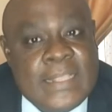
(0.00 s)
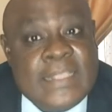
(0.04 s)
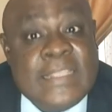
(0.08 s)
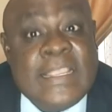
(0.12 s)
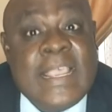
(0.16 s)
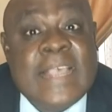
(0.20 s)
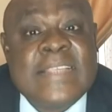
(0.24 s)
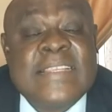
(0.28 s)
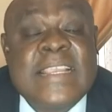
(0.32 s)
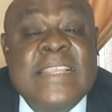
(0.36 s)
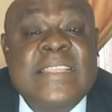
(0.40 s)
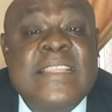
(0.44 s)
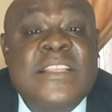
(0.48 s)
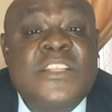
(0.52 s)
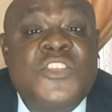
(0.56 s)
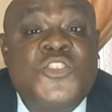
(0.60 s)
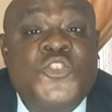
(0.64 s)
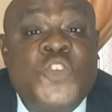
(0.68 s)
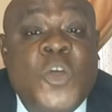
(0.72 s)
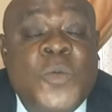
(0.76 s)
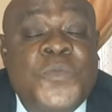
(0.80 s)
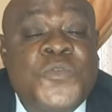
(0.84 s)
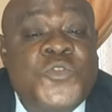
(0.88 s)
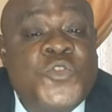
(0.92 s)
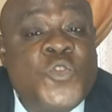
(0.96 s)
There are certain
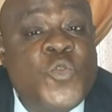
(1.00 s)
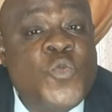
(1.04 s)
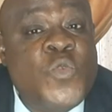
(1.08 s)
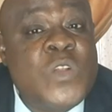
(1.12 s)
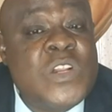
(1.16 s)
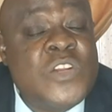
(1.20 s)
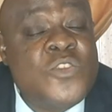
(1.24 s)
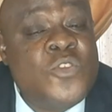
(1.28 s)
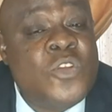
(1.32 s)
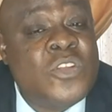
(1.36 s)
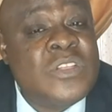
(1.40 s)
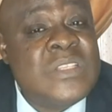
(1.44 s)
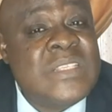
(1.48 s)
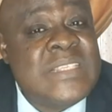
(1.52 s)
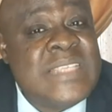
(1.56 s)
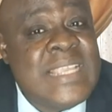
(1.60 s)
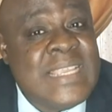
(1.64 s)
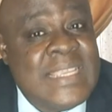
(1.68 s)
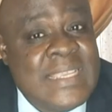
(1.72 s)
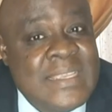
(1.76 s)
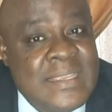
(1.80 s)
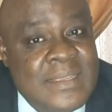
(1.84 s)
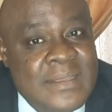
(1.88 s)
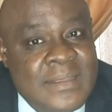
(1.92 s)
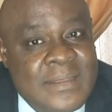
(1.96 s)
jobs you will not
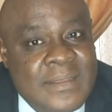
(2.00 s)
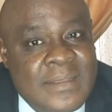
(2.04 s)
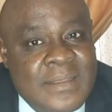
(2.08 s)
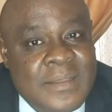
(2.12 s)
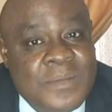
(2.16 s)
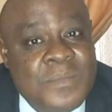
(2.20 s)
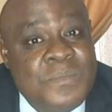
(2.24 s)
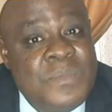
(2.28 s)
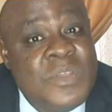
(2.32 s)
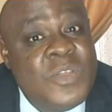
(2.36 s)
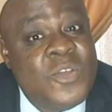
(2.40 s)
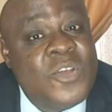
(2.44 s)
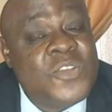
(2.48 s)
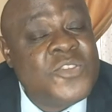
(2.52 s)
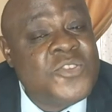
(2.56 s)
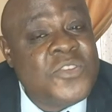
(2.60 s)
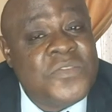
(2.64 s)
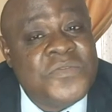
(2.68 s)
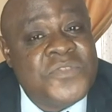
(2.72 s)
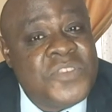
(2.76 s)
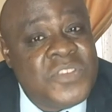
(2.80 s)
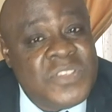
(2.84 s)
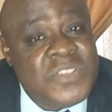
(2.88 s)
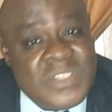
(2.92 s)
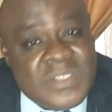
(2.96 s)
take because
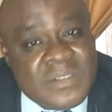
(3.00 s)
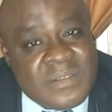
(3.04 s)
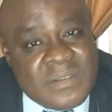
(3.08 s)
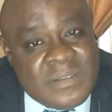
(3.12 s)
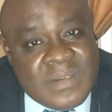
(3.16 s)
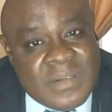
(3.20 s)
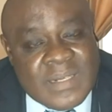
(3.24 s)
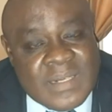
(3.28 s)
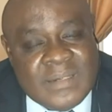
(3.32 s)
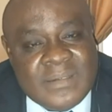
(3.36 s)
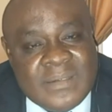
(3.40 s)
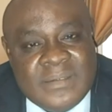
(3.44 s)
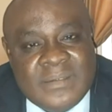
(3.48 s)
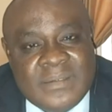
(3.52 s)
of your children.